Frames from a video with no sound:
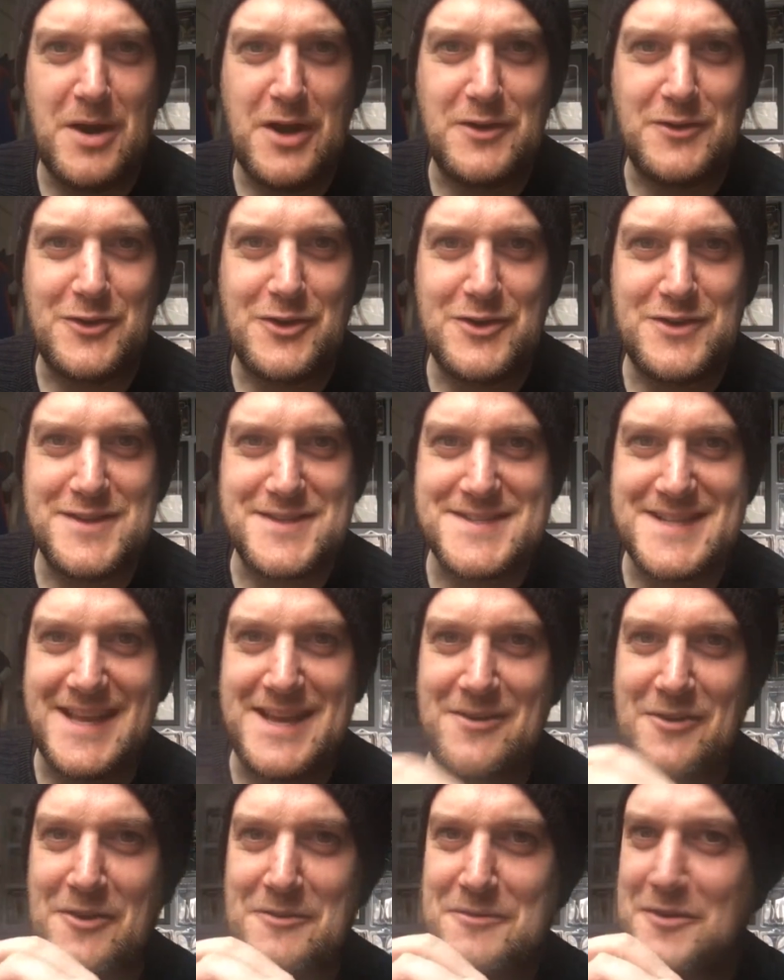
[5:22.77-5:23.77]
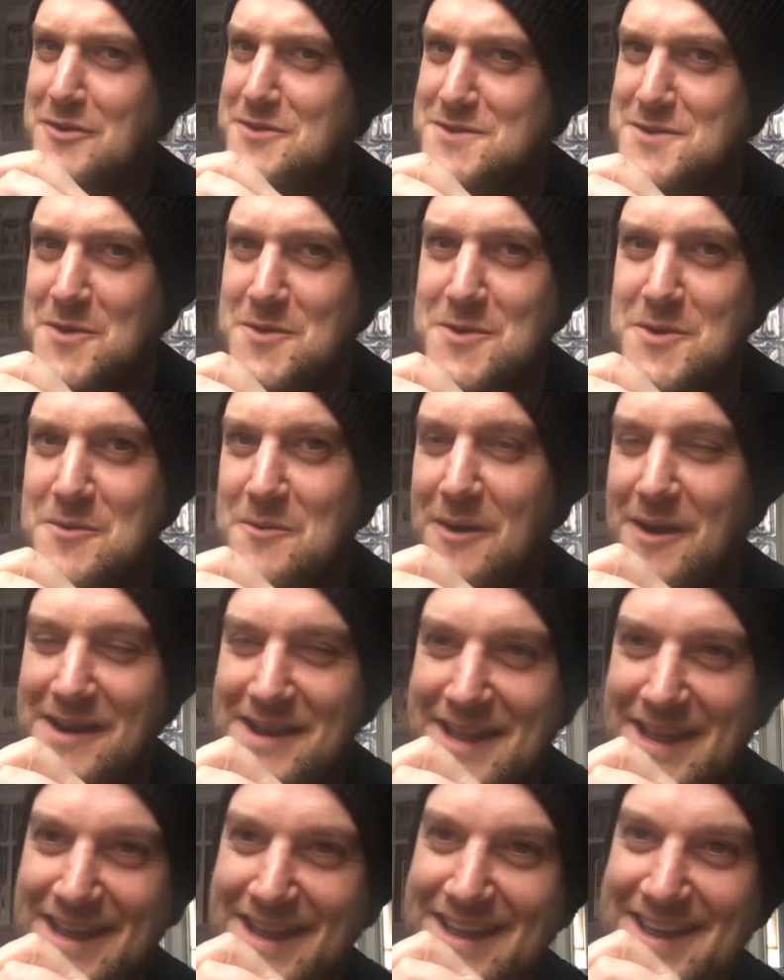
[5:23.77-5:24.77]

button goodness later on, folks, don't you worry.